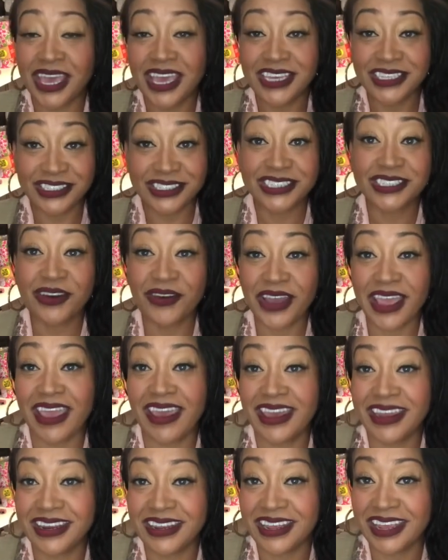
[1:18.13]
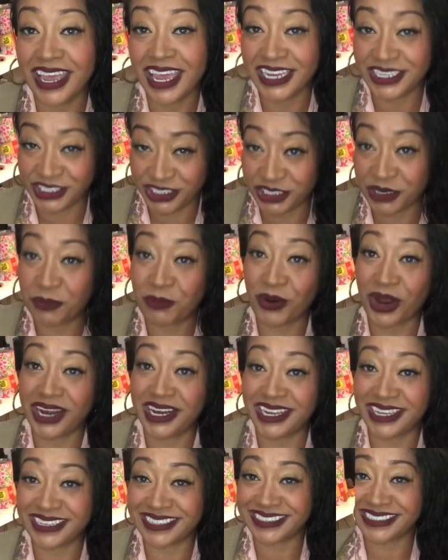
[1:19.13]
So let's go ahead and jump
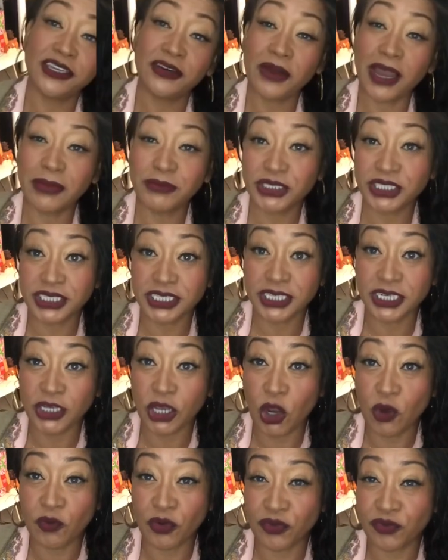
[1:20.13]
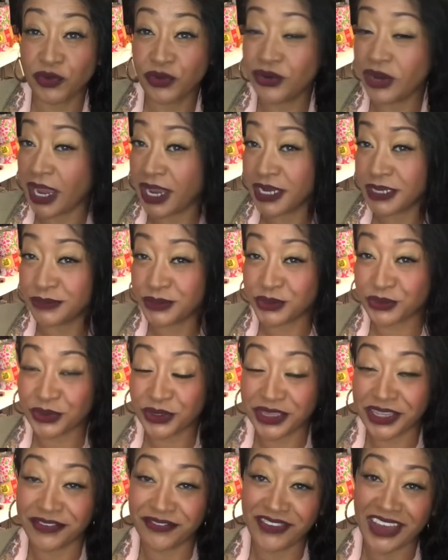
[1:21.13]
right in. So I'm just gonna go over food items
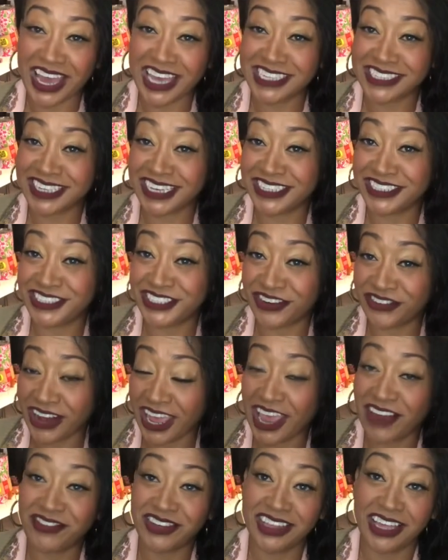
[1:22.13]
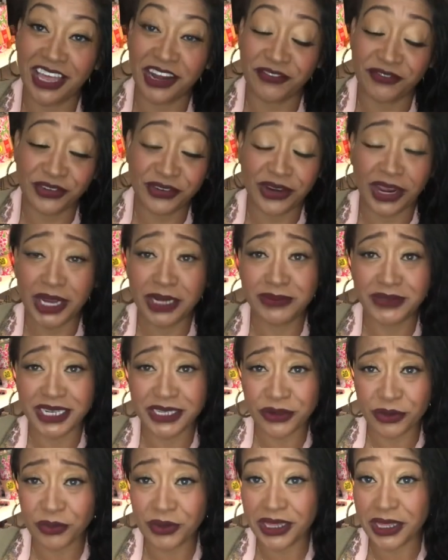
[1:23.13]
really fast. I don't have a lot of food items. I
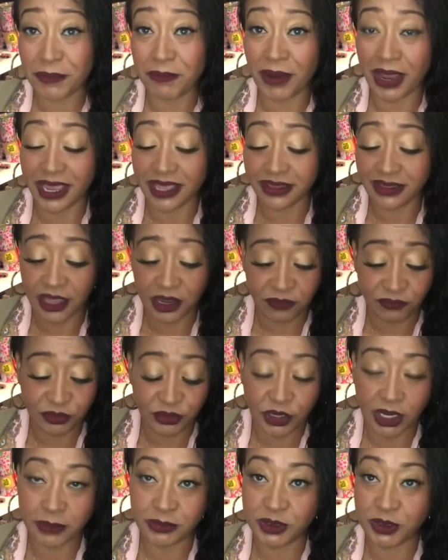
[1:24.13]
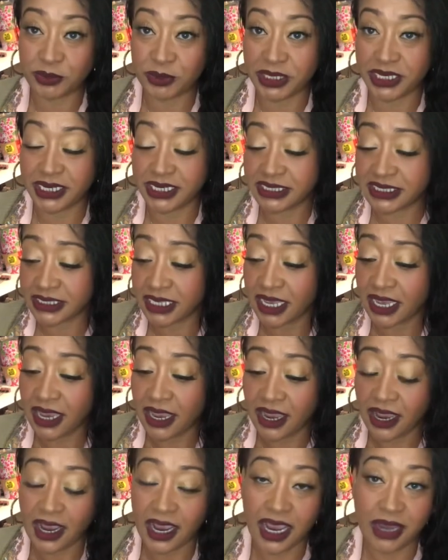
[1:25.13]
don't really buy a lot of food items because
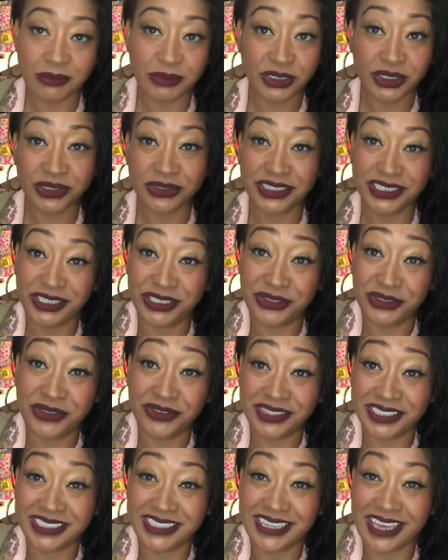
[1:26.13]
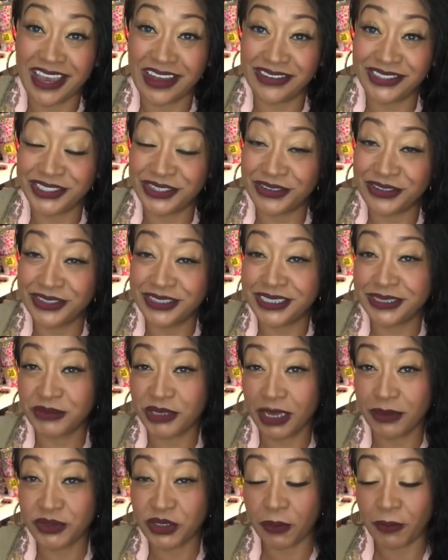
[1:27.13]
um, there's only two of us in the household.
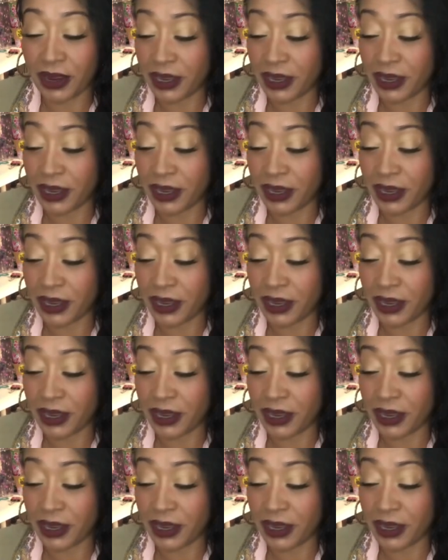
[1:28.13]
Sometimes I'll buy